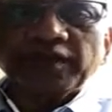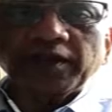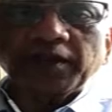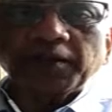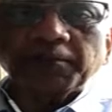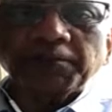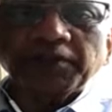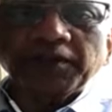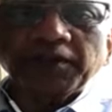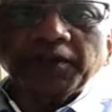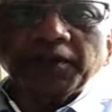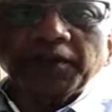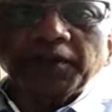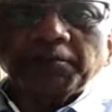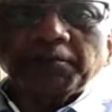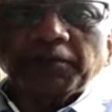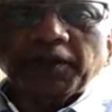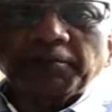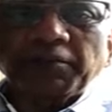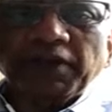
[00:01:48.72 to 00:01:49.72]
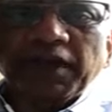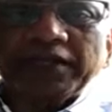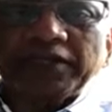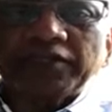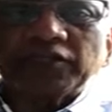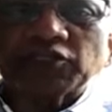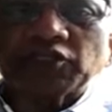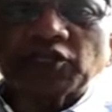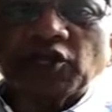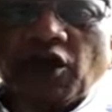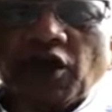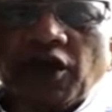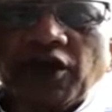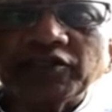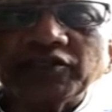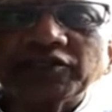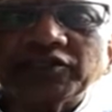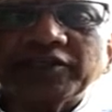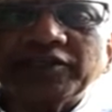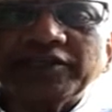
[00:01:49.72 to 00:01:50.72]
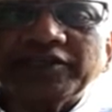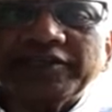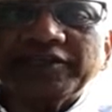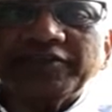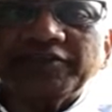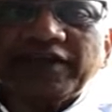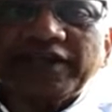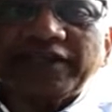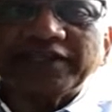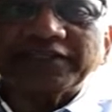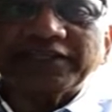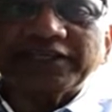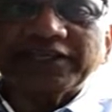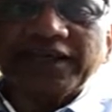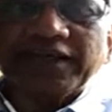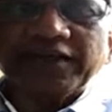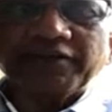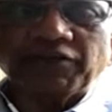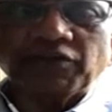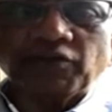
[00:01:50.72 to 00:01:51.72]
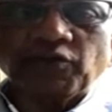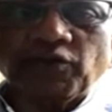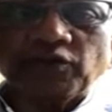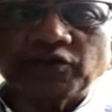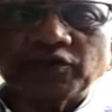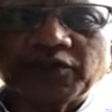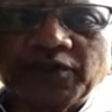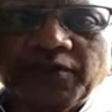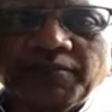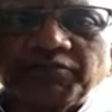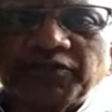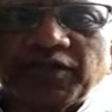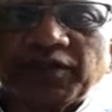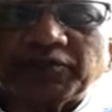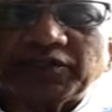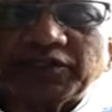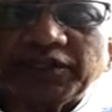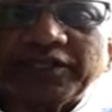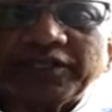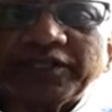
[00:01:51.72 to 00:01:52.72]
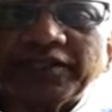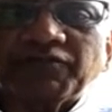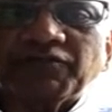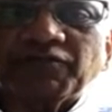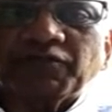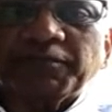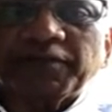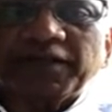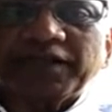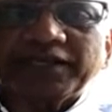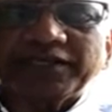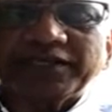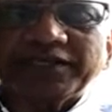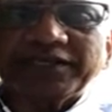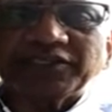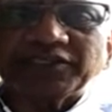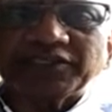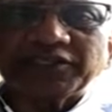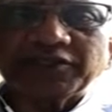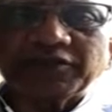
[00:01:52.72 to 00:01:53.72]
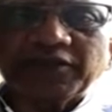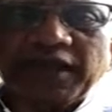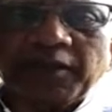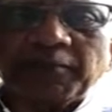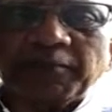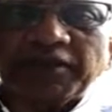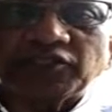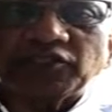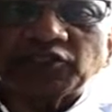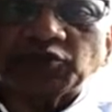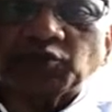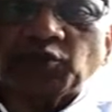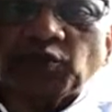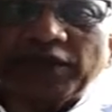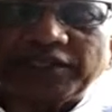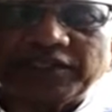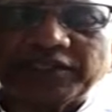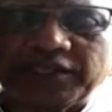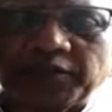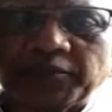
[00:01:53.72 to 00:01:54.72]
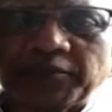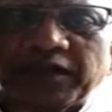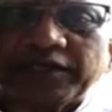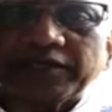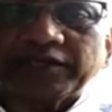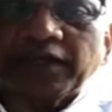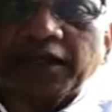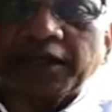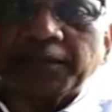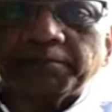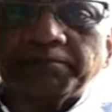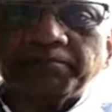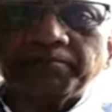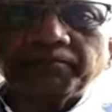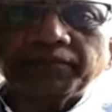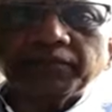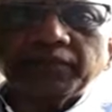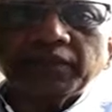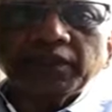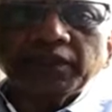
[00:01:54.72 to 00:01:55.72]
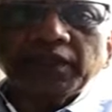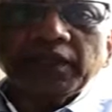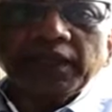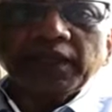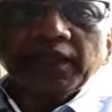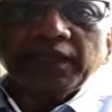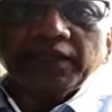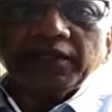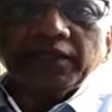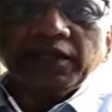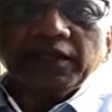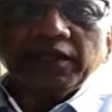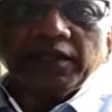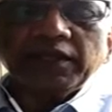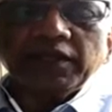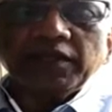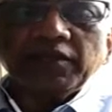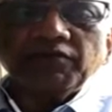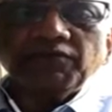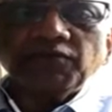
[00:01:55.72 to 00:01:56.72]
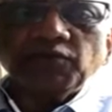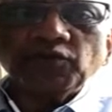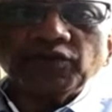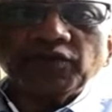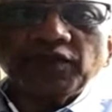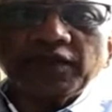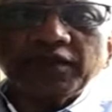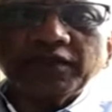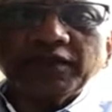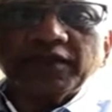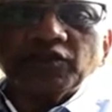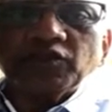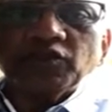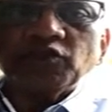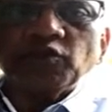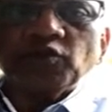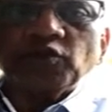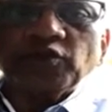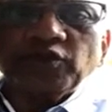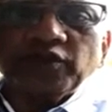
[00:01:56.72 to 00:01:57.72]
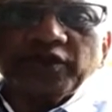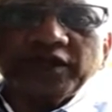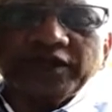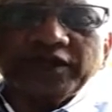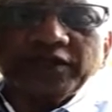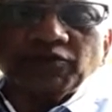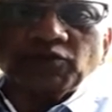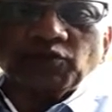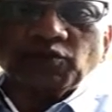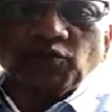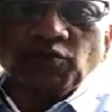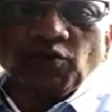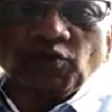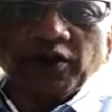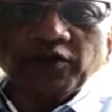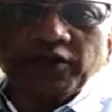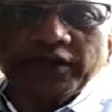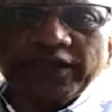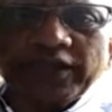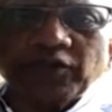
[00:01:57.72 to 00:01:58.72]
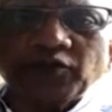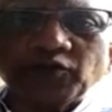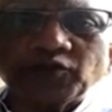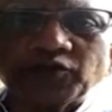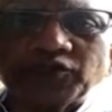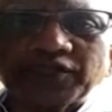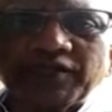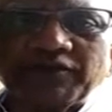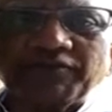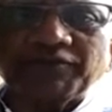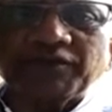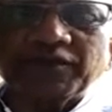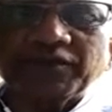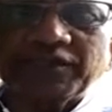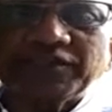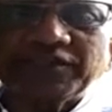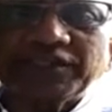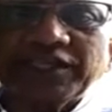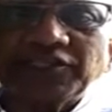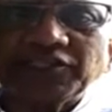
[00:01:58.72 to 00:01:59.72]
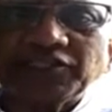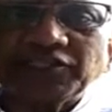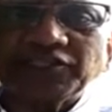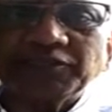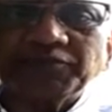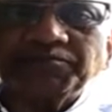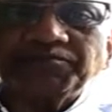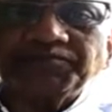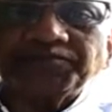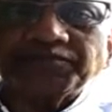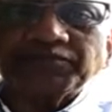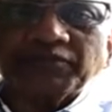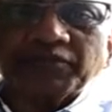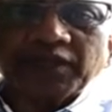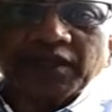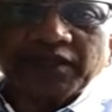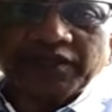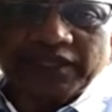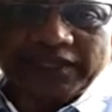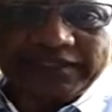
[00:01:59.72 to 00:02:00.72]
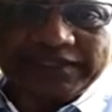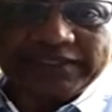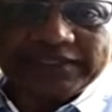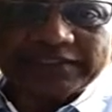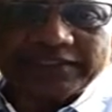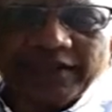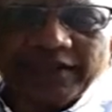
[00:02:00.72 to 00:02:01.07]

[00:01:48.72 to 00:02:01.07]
up. My mind is constantly racing. I have thoughts. I'm sitting there for meditation. Am I just wasting my time? And if you think that you're going to want to get to self-realization in this